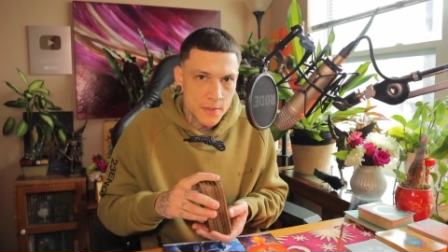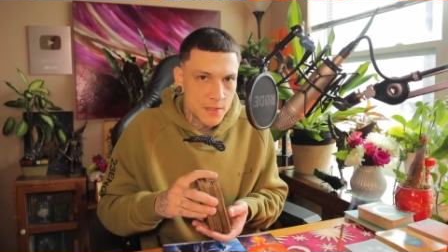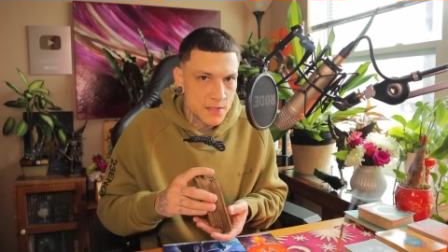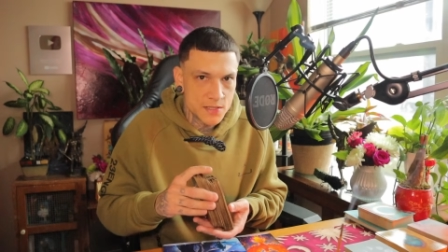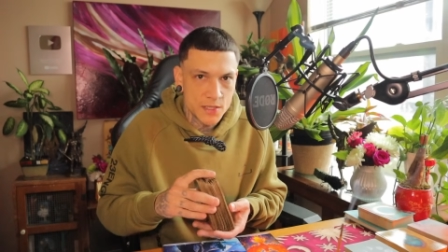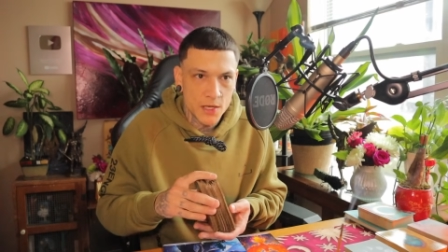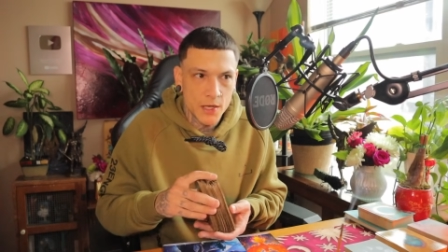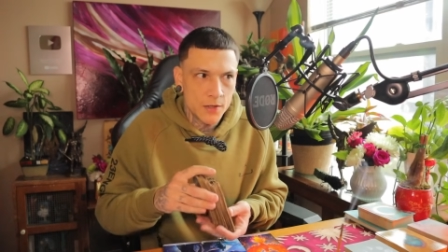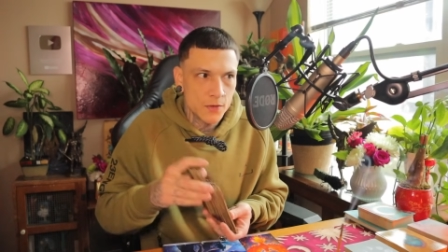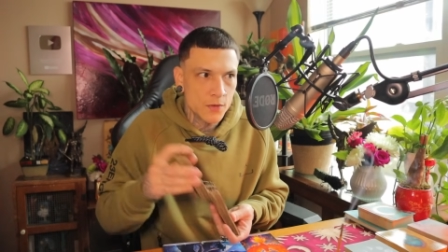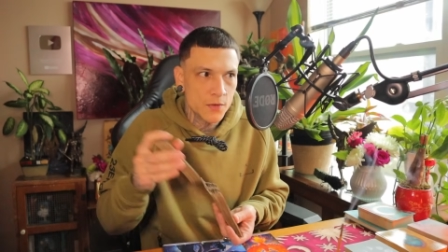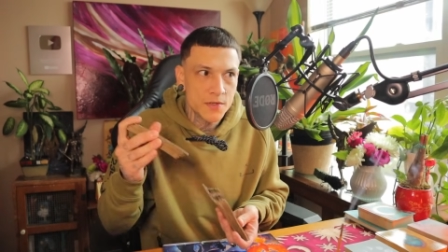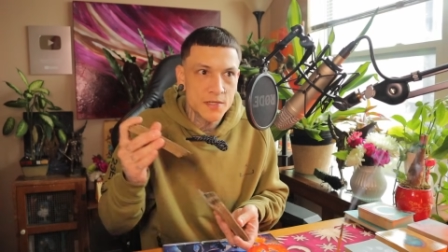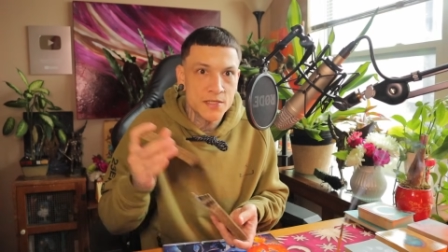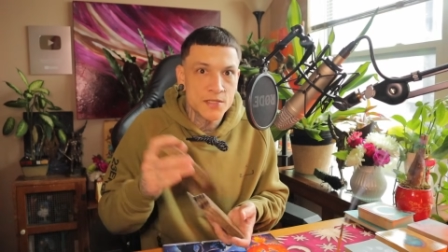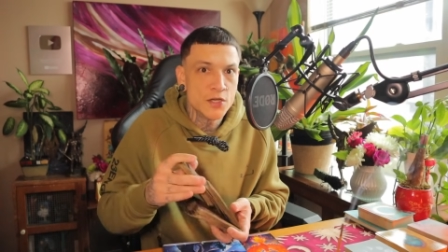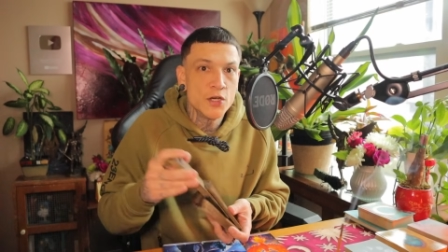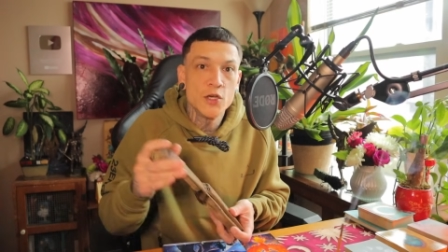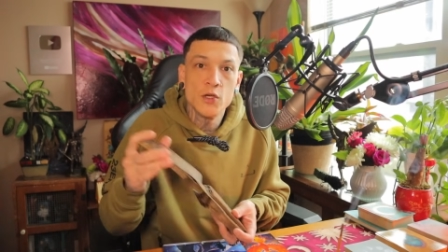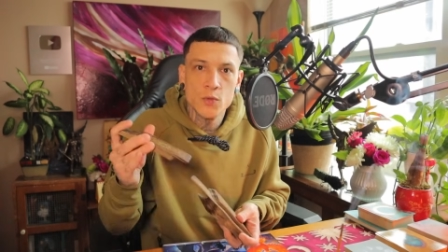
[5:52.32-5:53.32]
cycle,
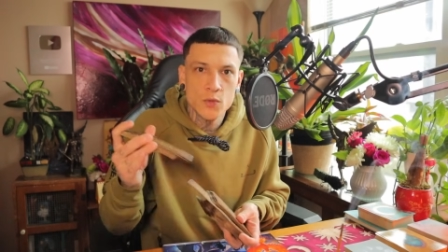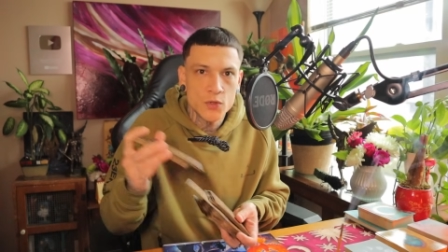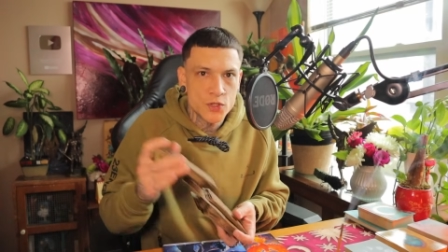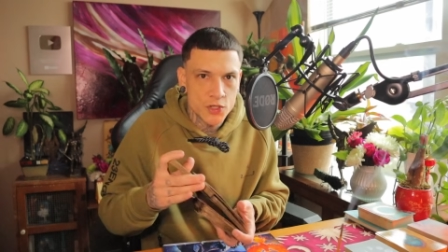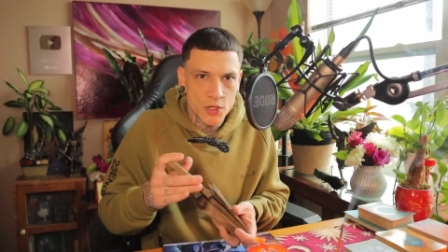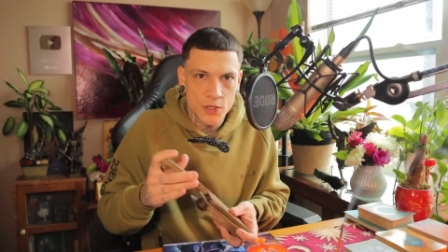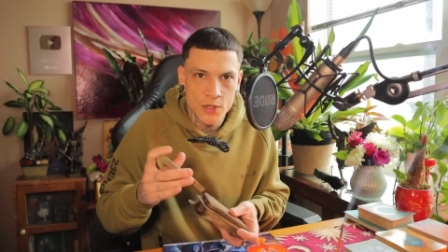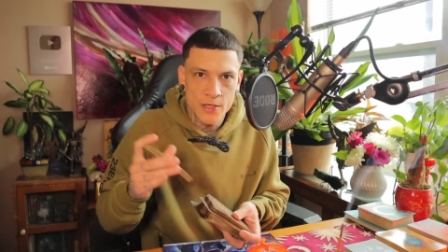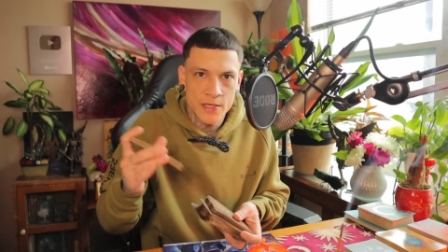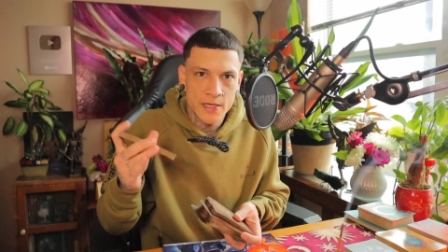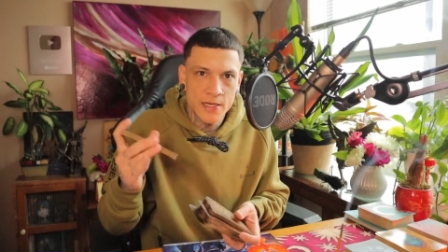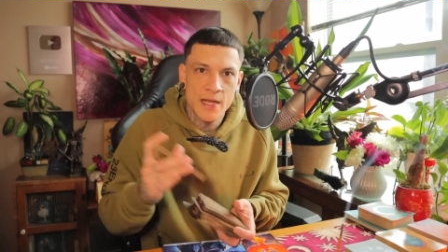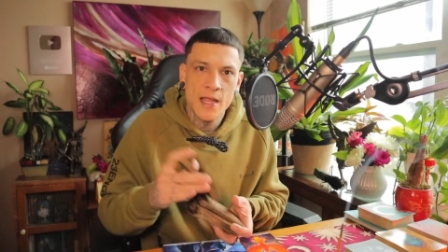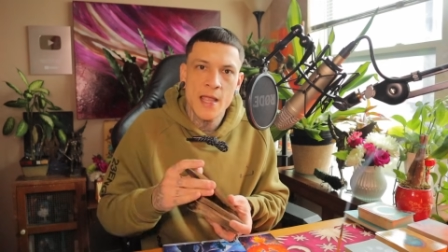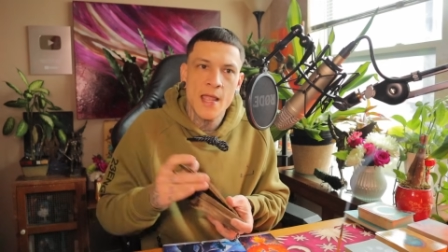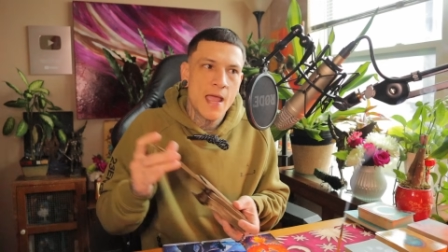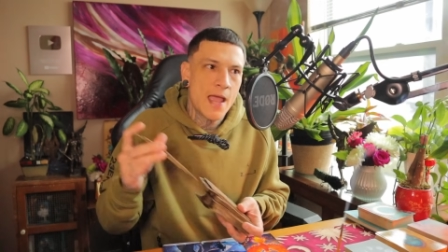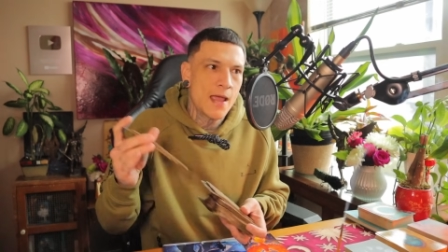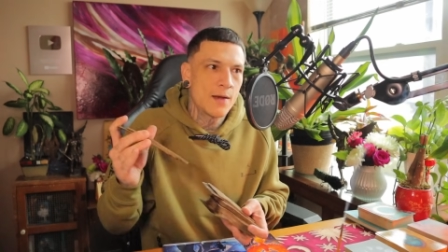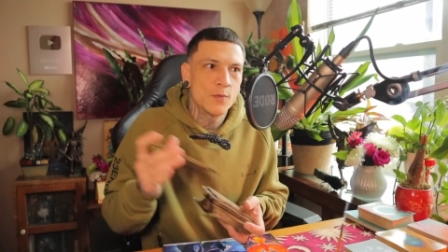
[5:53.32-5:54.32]
this new journey.
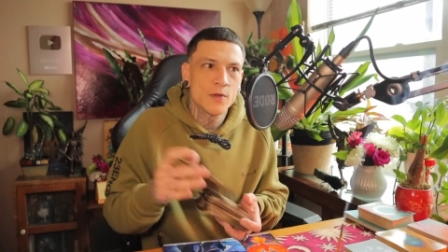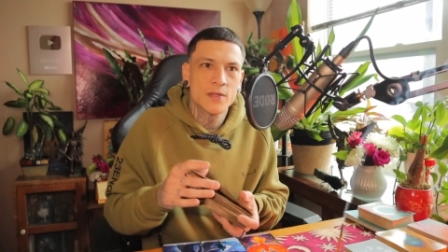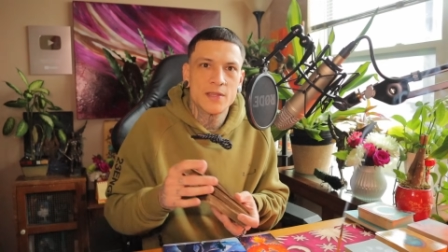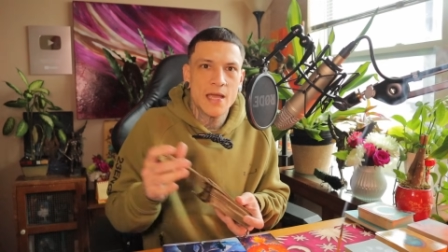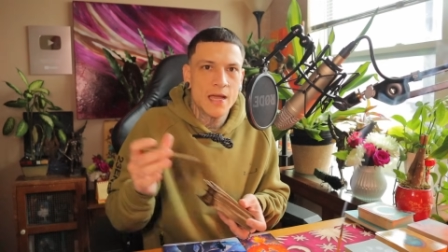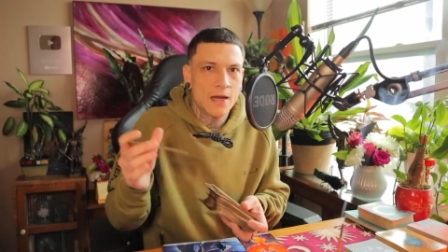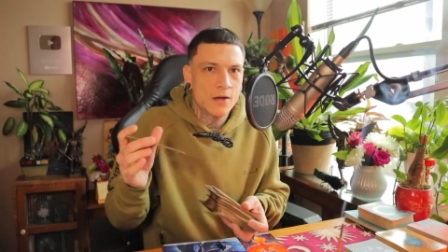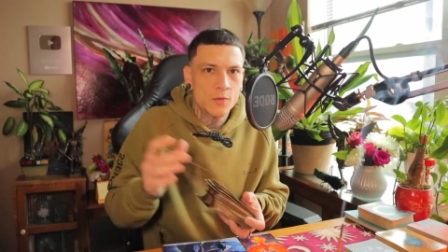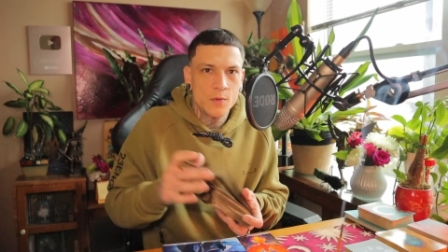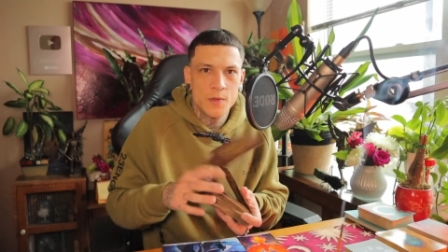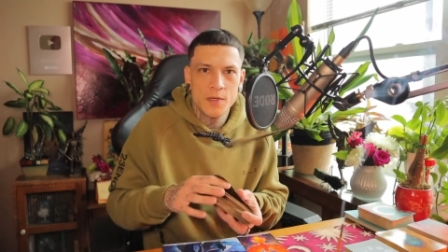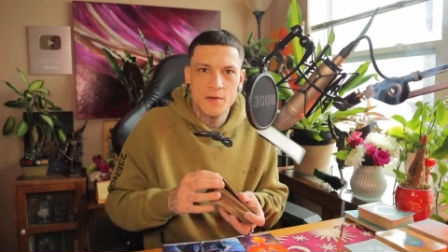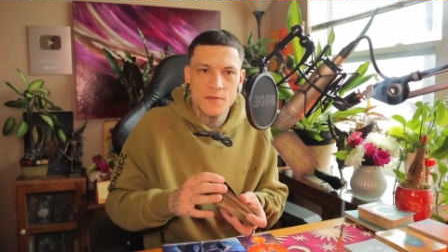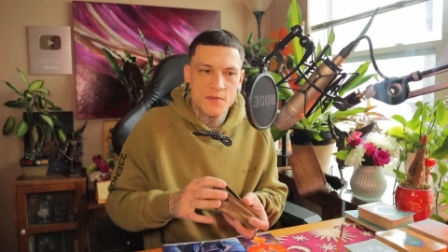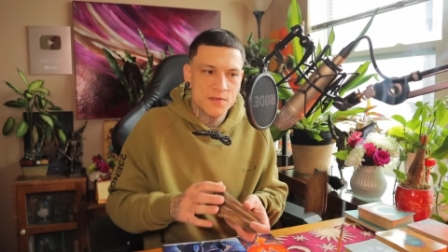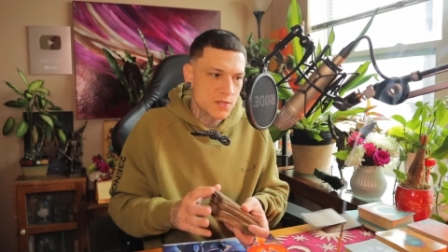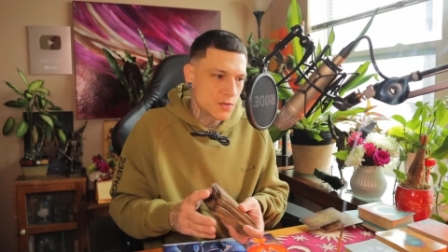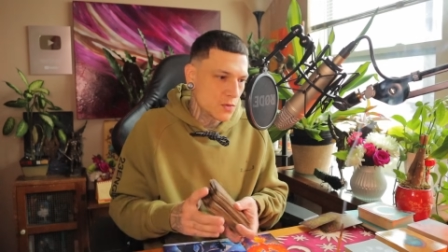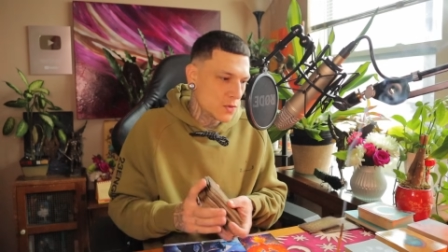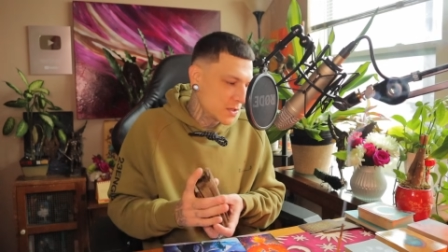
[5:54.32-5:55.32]
And with that Queen
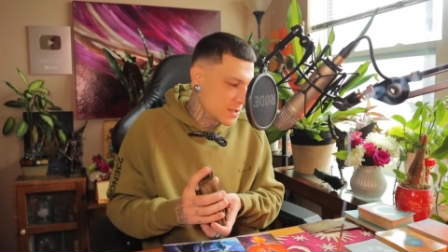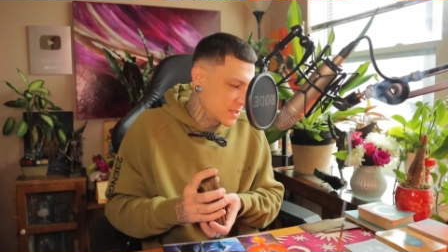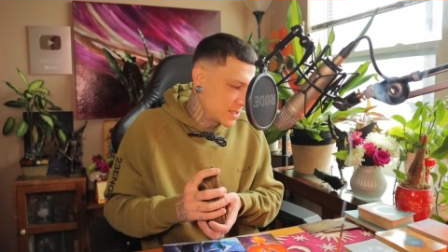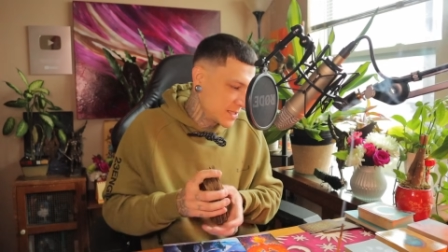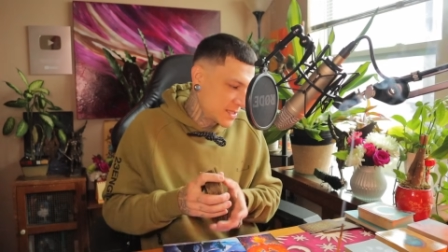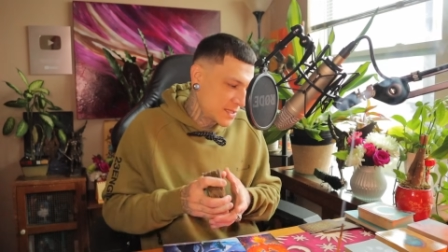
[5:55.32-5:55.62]
of Swords,